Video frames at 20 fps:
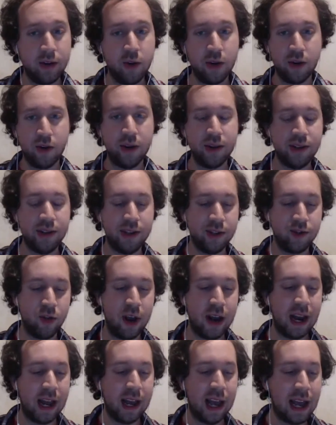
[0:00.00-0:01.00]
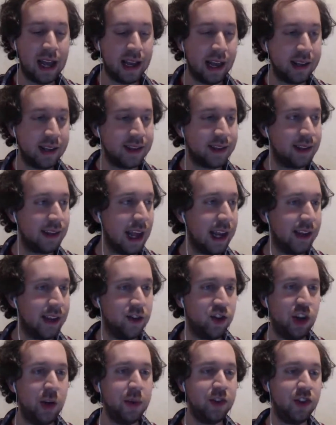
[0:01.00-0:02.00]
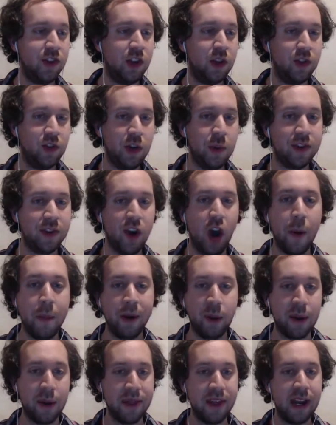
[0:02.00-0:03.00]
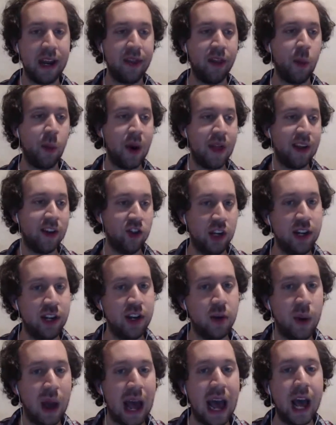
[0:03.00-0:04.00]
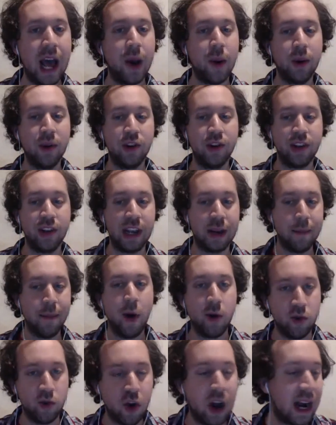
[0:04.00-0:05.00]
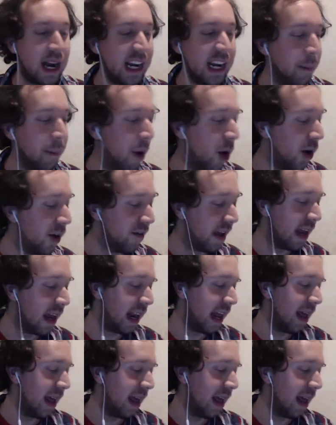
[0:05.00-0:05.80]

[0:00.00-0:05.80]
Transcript: Chris is right. I guess she was coping with it in the way that she knew how, which is like trying to motivate